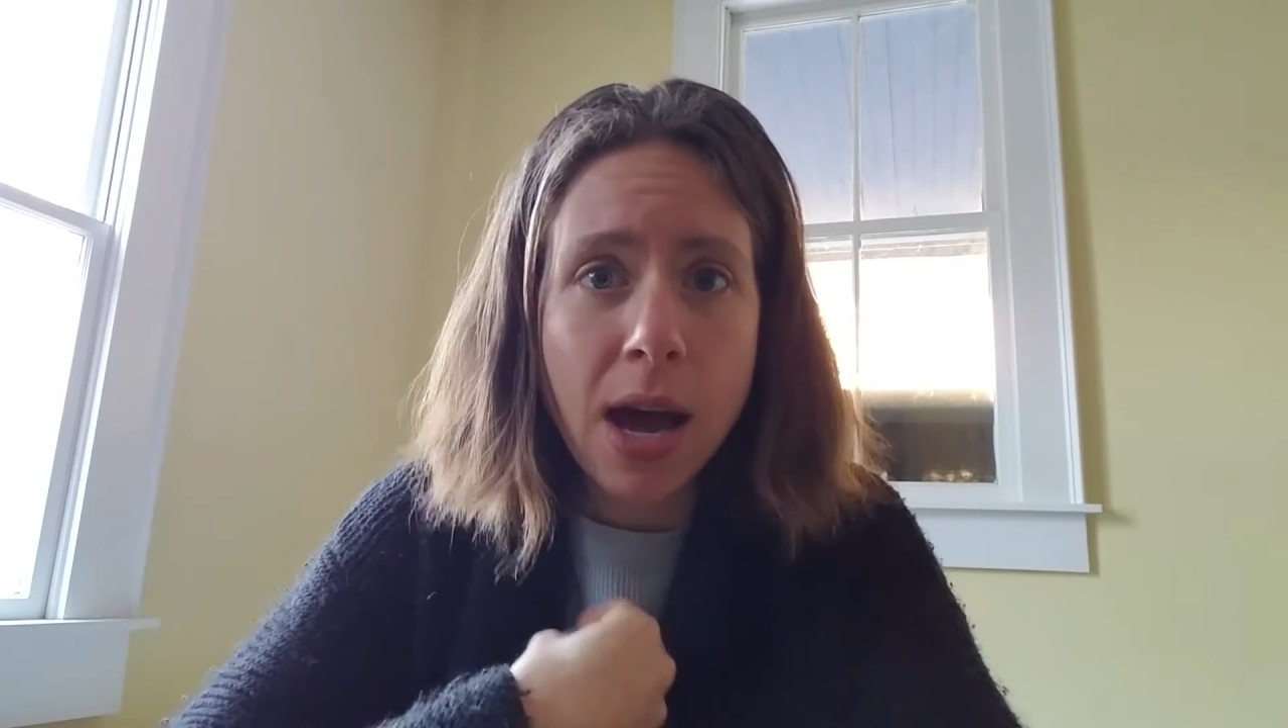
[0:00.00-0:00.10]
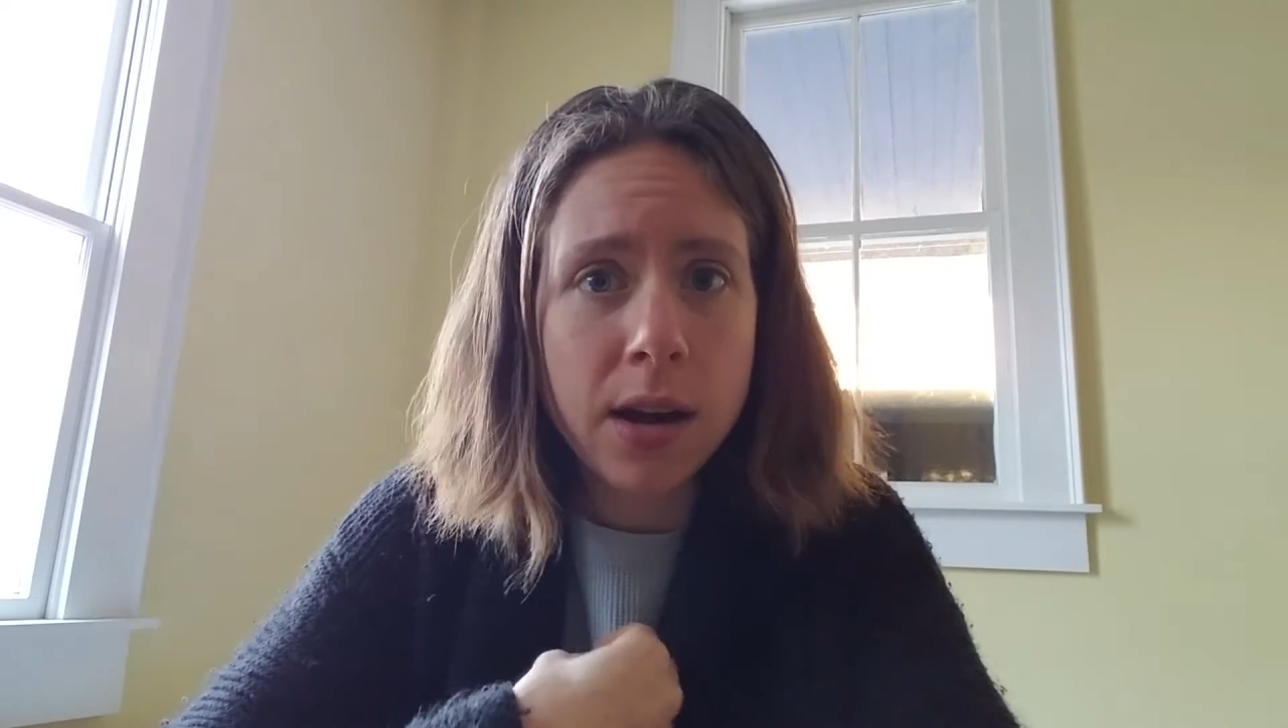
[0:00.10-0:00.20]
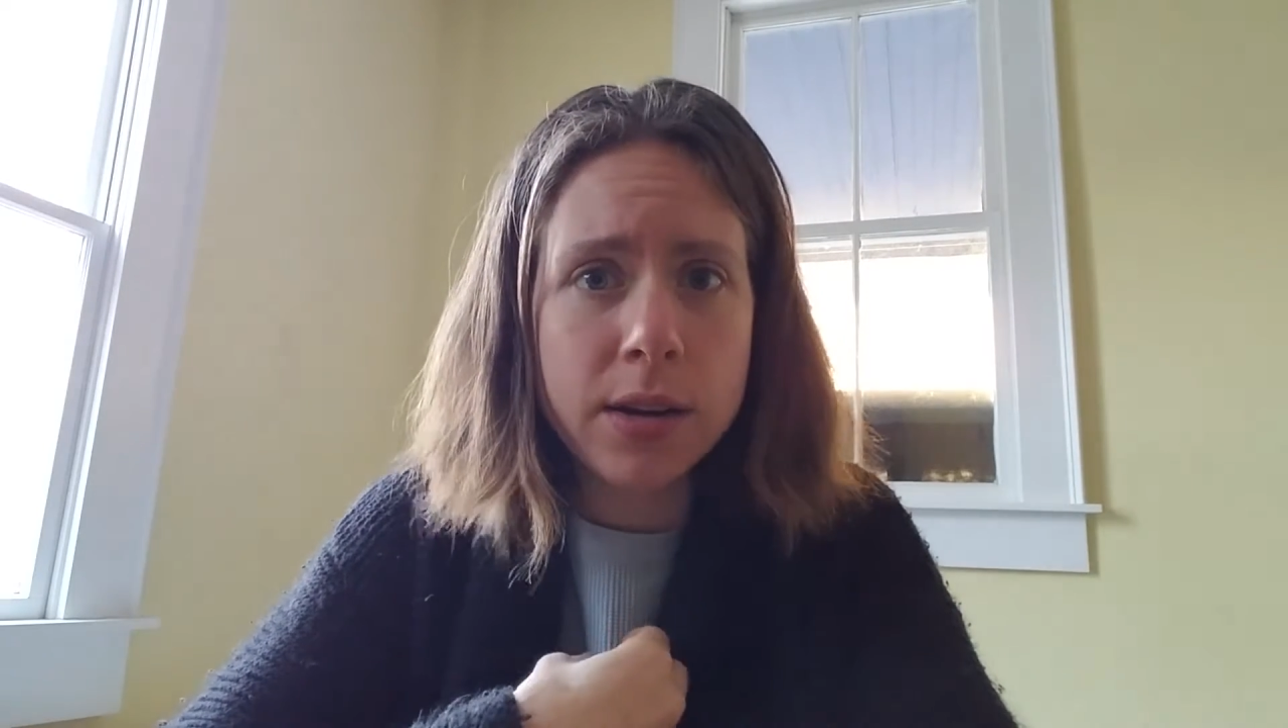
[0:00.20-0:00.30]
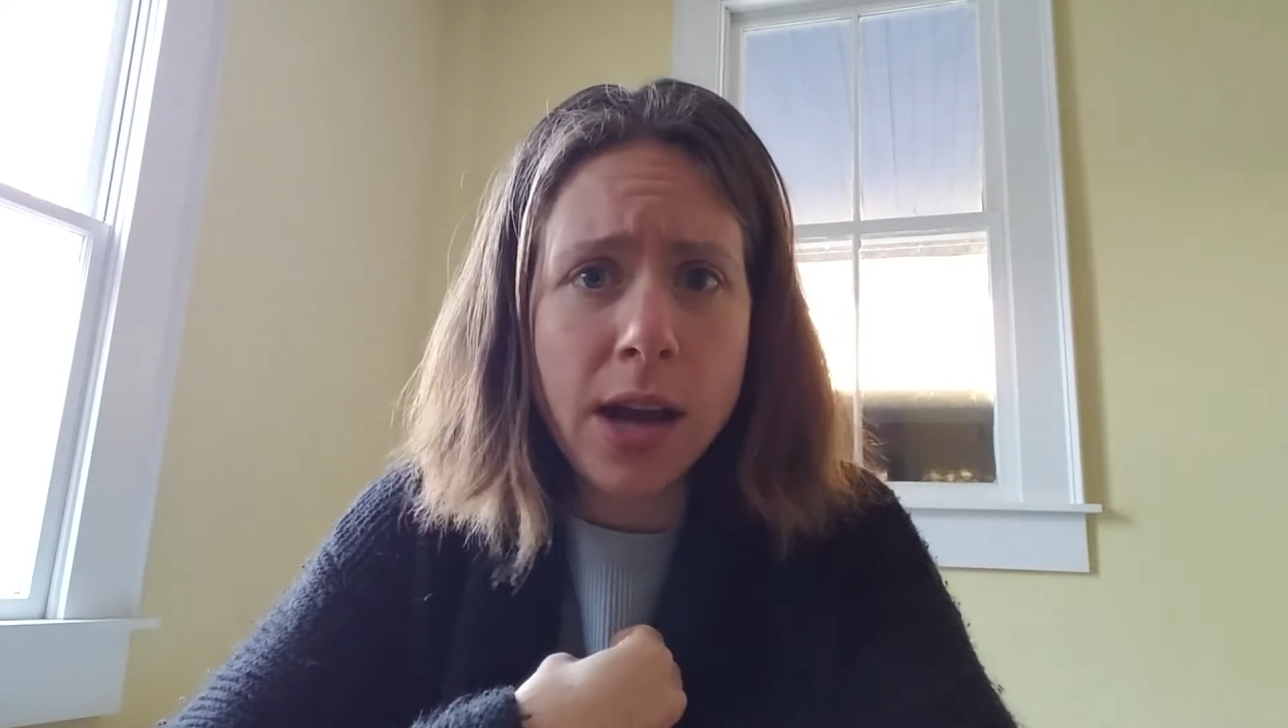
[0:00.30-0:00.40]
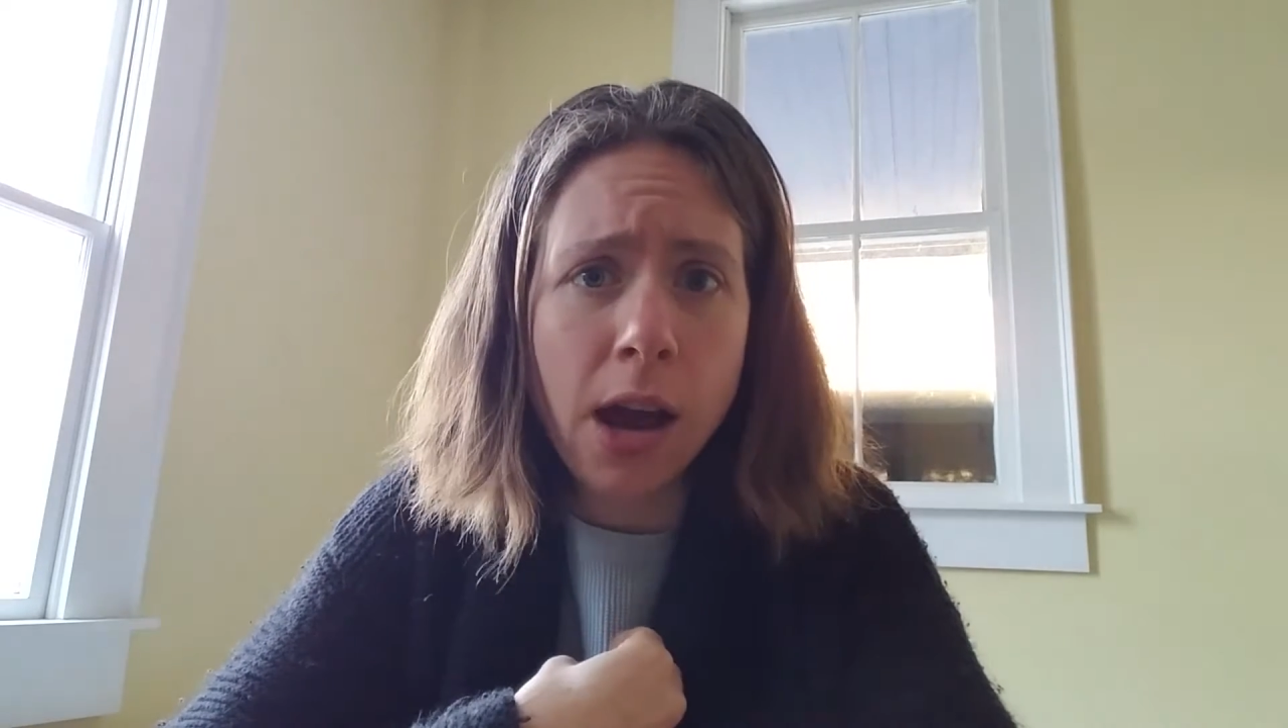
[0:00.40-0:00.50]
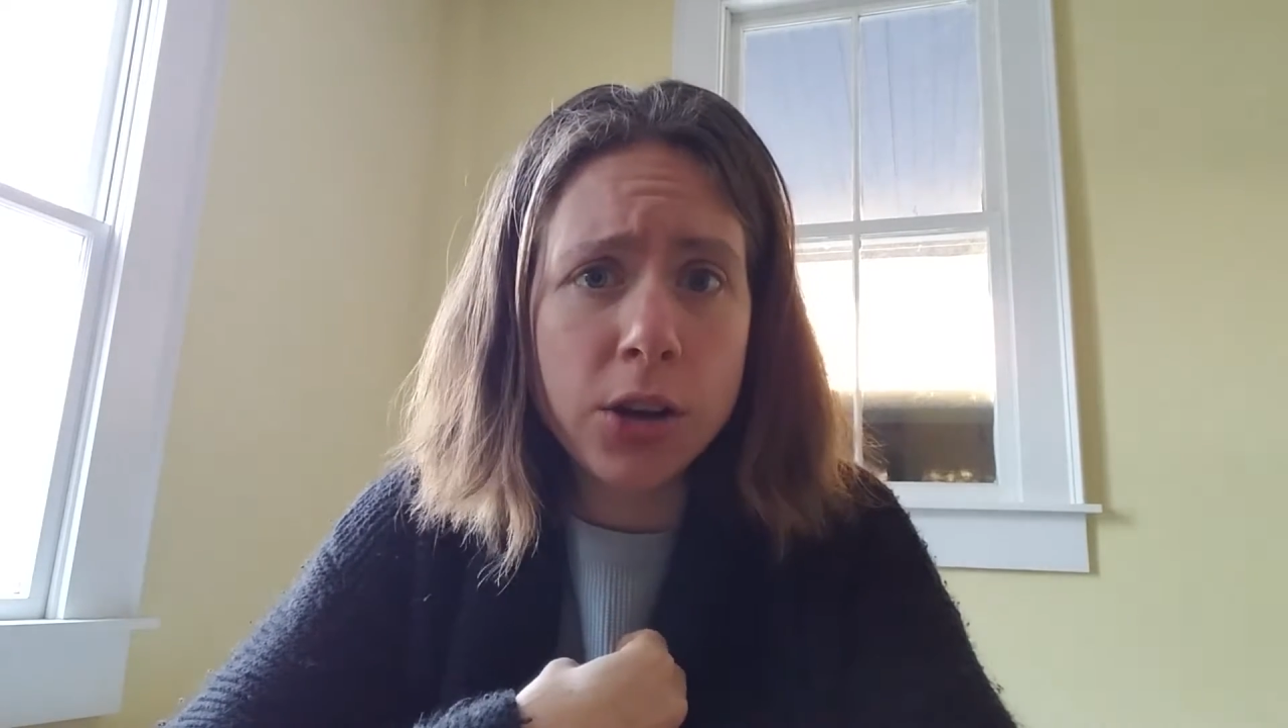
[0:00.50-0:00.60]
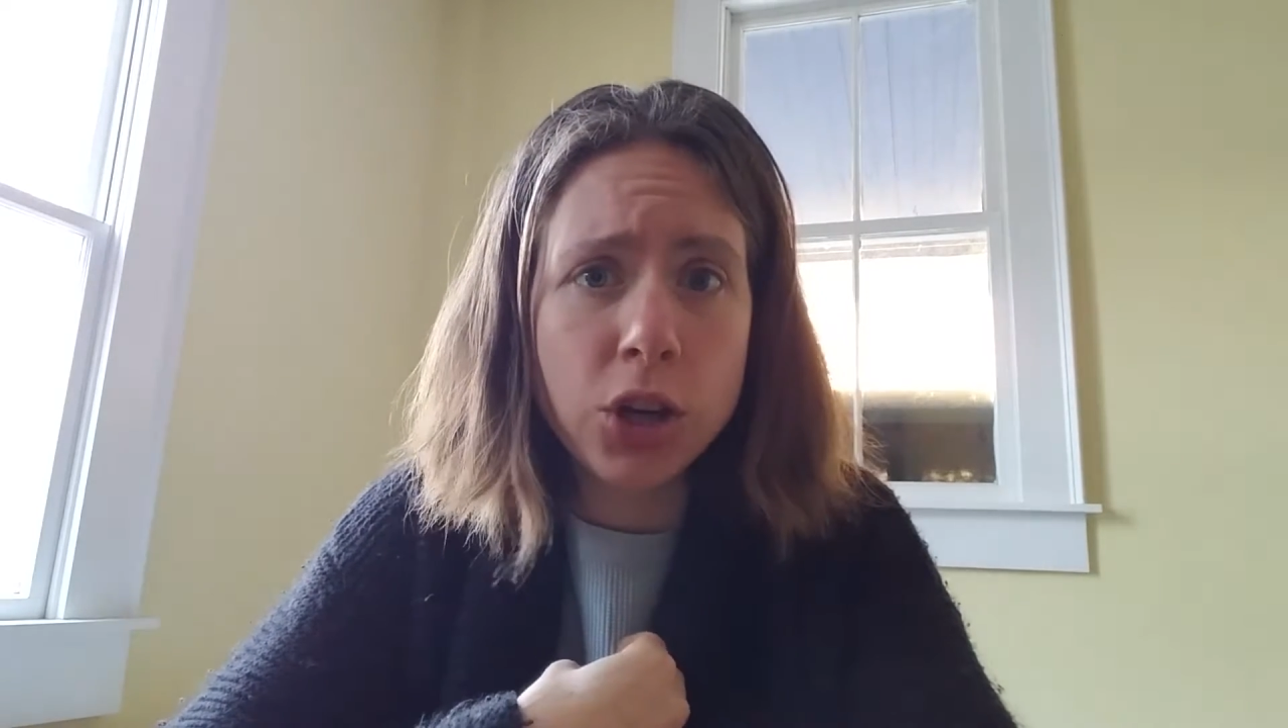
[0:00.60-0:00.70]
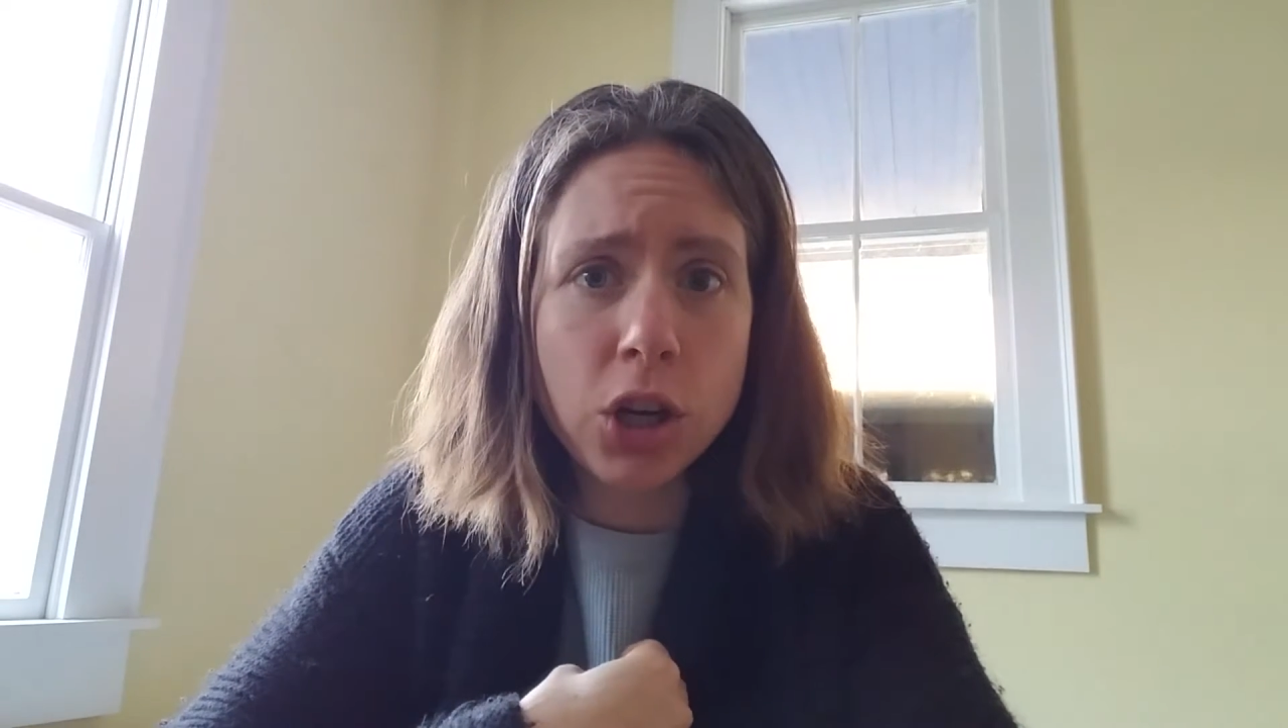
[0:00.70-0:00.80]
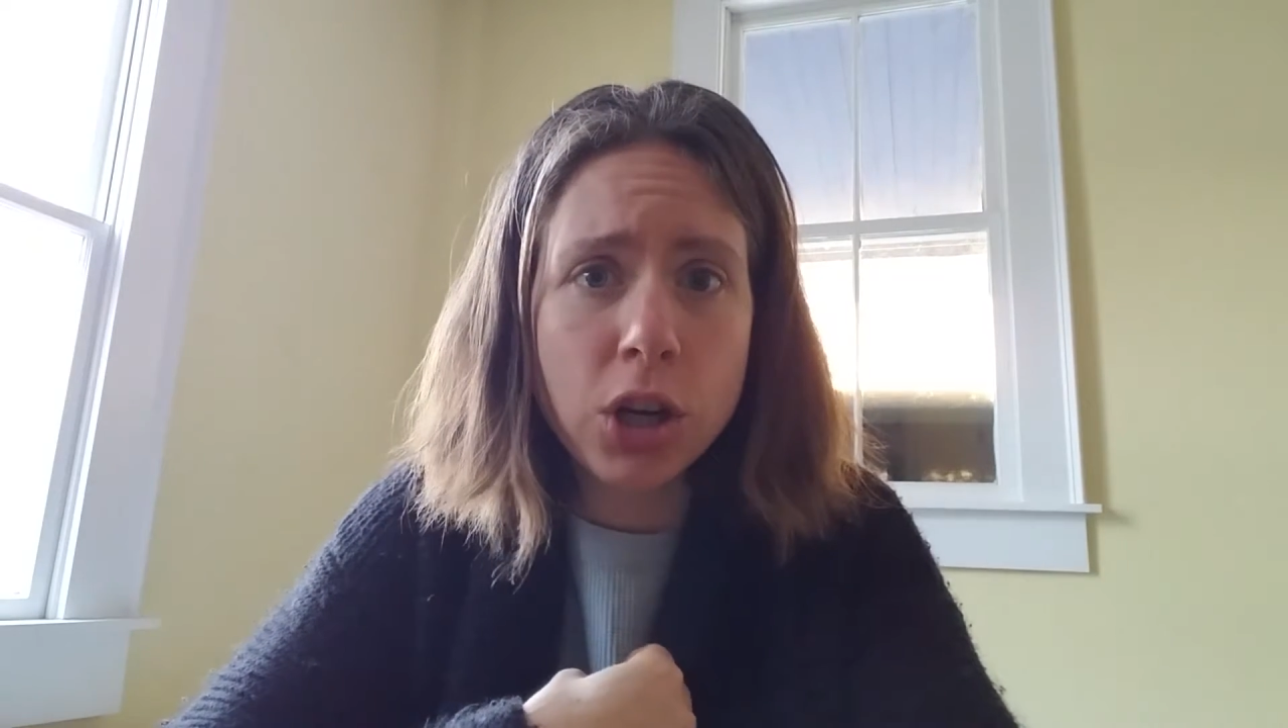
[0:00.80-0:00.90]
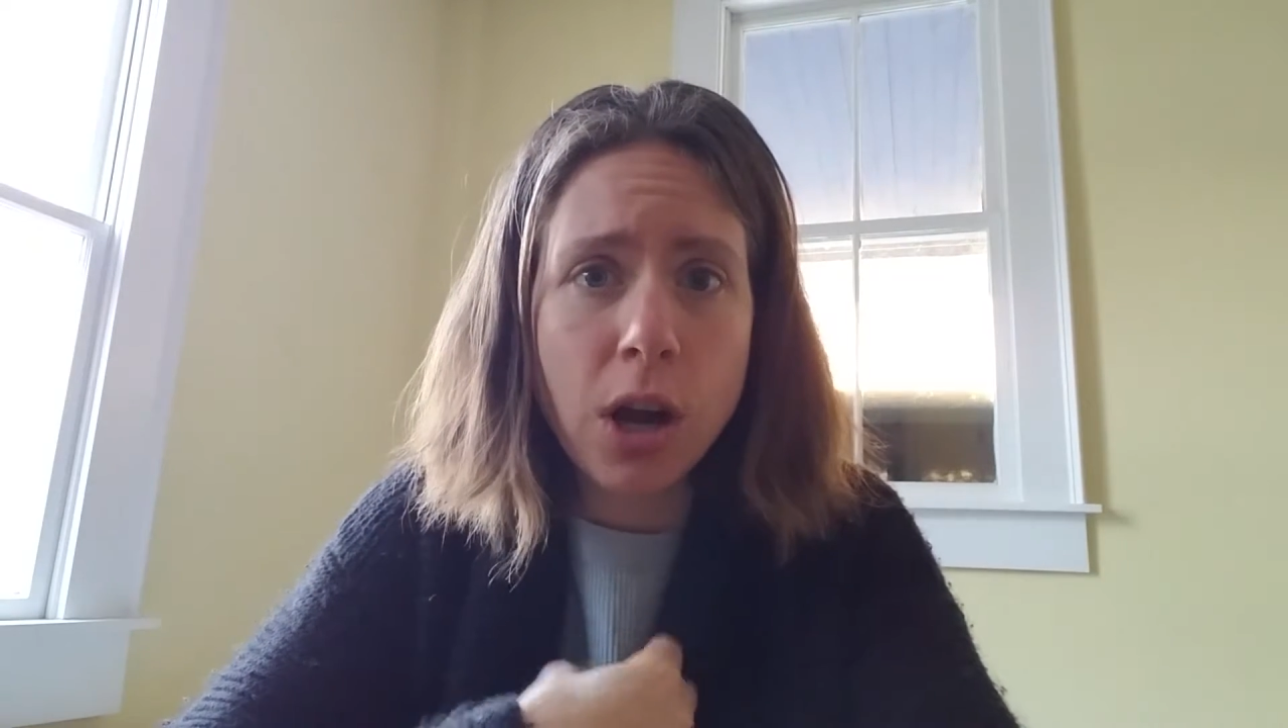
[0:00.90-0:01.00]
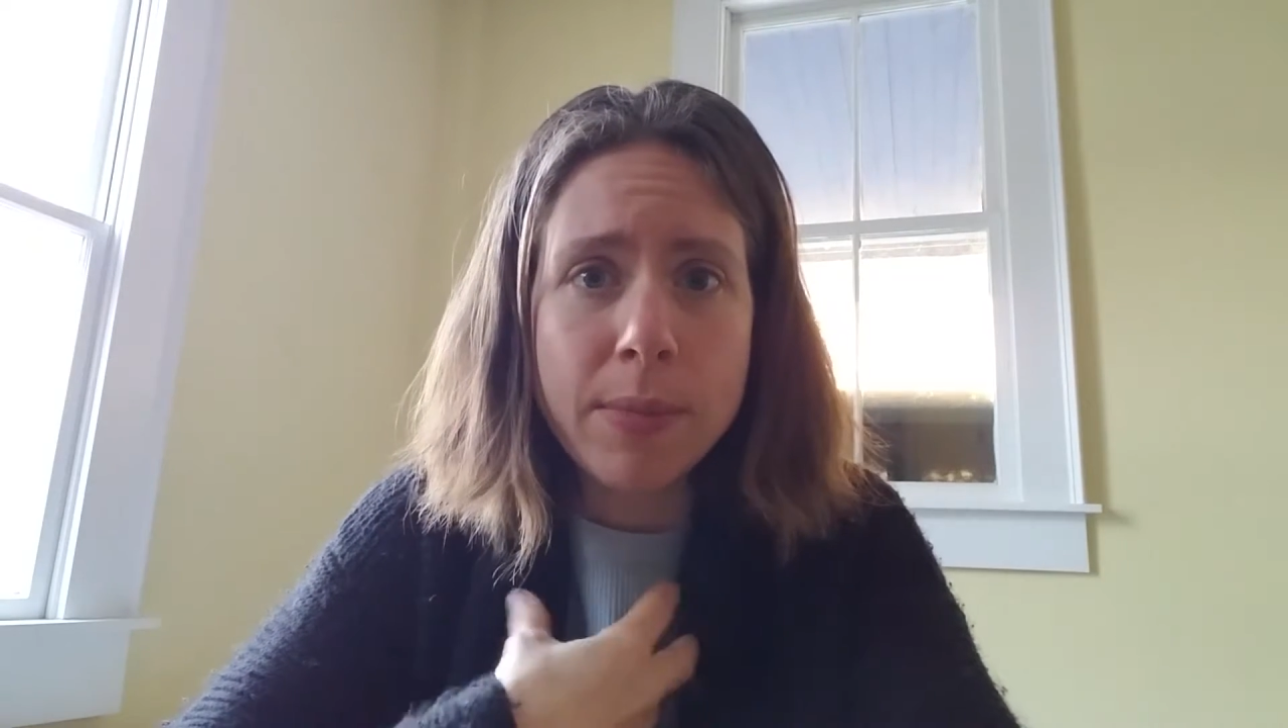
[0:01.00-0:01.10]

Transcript: not a doctor,